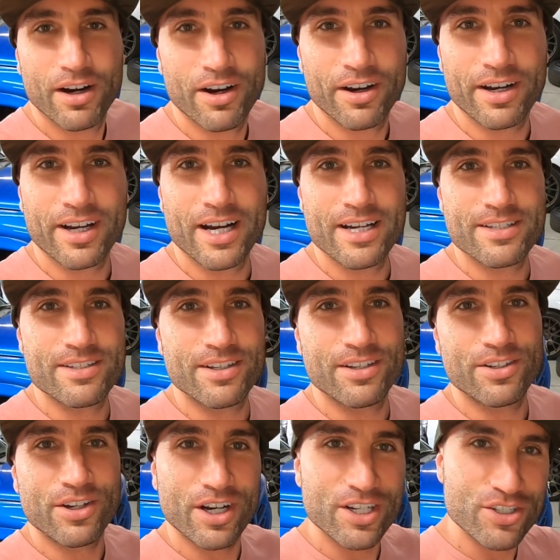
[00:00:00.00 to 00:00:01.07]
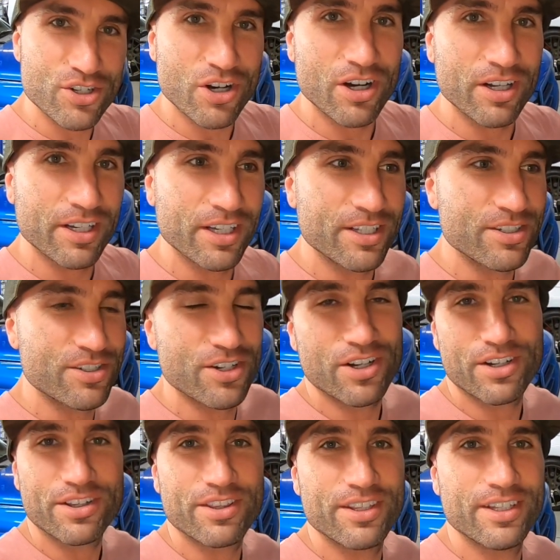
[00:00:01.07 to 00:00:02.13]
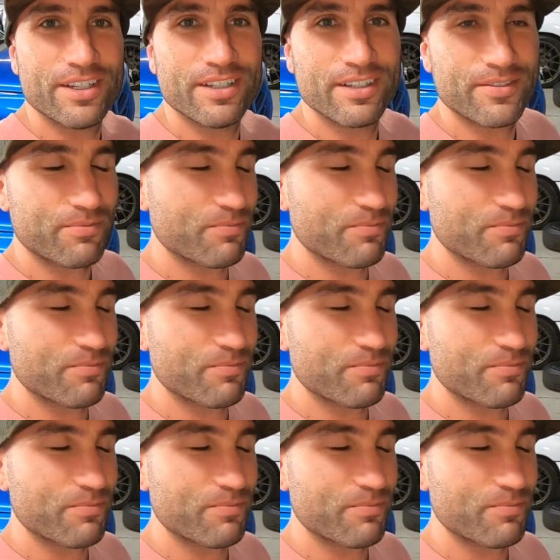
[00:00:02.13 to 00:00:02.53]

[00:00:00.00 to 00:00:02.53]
All right, guys, you got John and Jonathan.